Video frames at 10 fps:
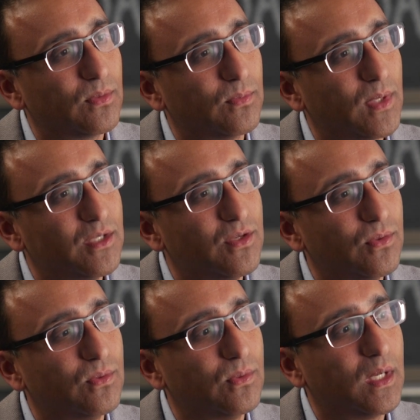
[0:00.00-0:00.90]
When
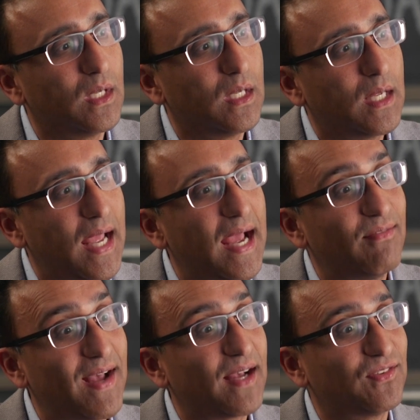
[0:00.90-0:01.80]
you
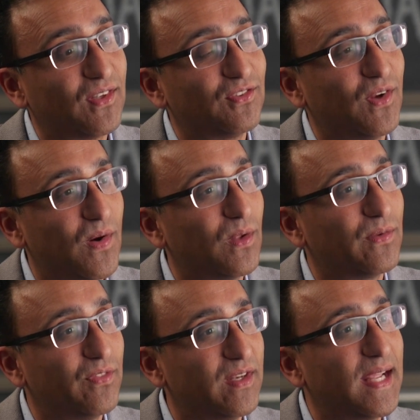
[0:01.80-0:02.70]
have access to all
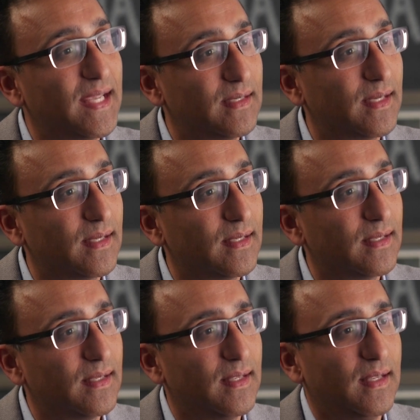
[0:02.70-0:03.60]
of the data
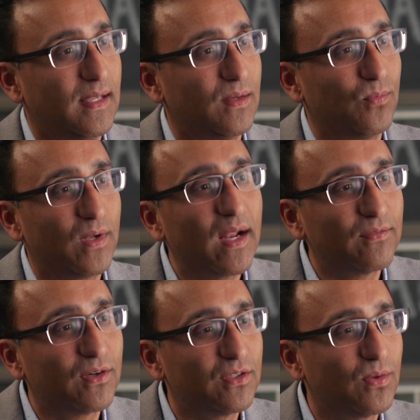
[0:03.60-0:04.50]
in
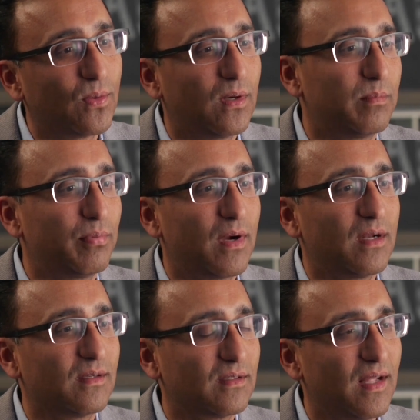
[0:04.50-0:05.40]
whatever your
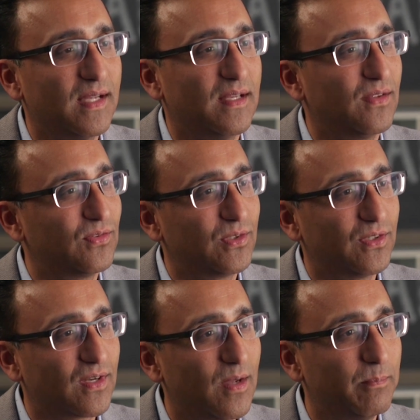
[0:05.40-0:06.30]
product line is or
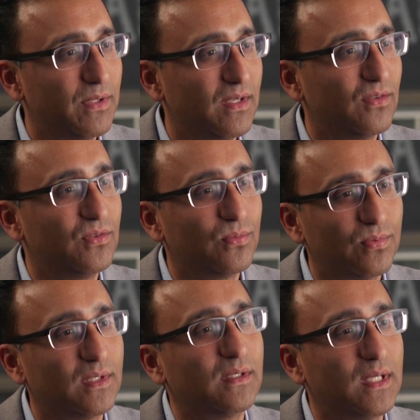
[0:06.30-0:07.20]
your company is, you
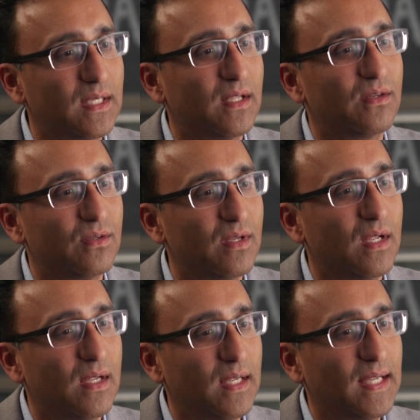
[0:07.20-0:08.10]
really can,
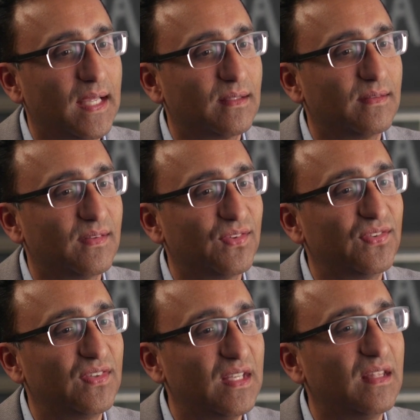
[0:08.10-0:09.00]
can
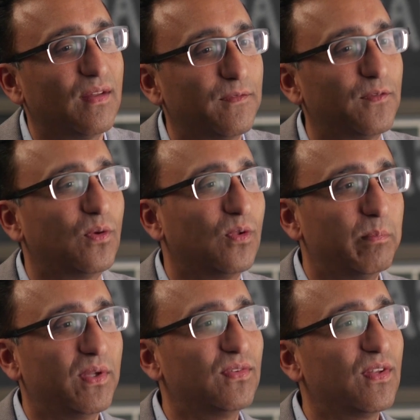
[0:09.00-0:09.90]
see the full
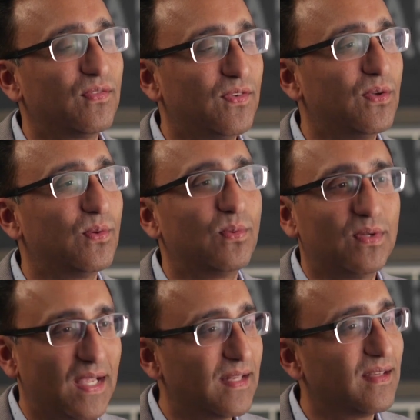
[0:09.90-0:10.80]
business view,
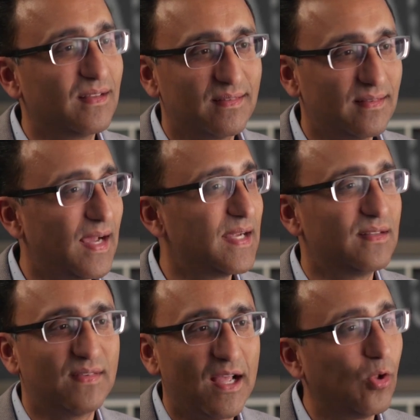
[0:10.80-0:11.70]
get
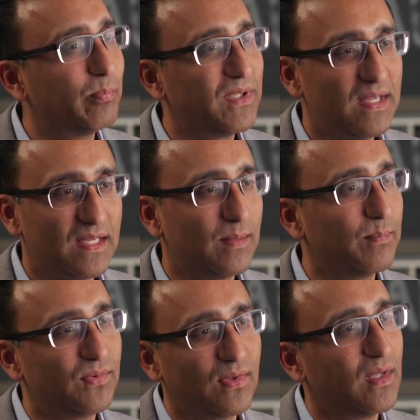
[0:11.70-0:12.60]
insights, help
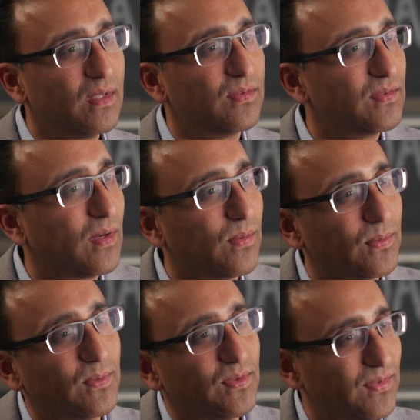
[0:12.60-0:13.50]
teams. So
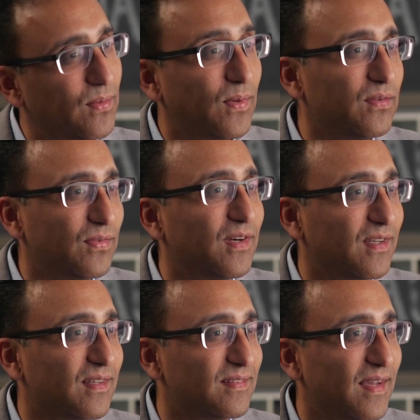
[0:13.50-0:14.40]
it was, it was
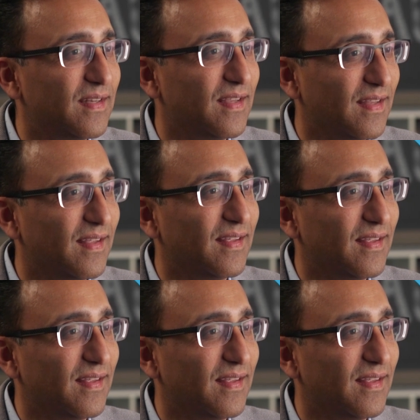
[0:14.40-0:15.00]
very exciting.